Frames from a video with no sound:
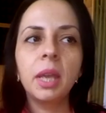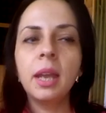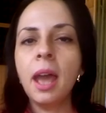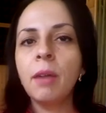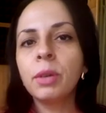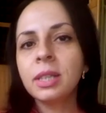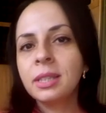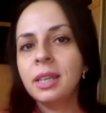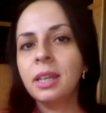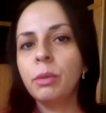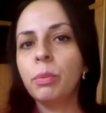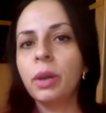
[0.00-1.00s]
in every
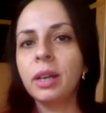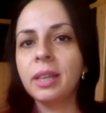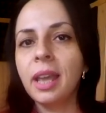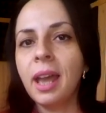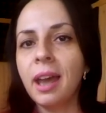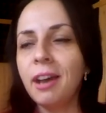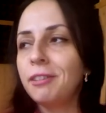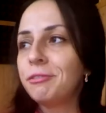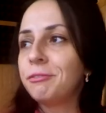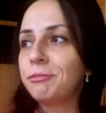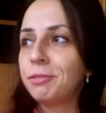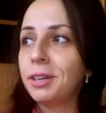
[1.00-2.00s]
city where they
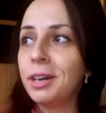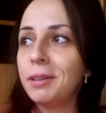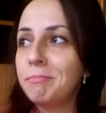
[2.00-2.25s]
have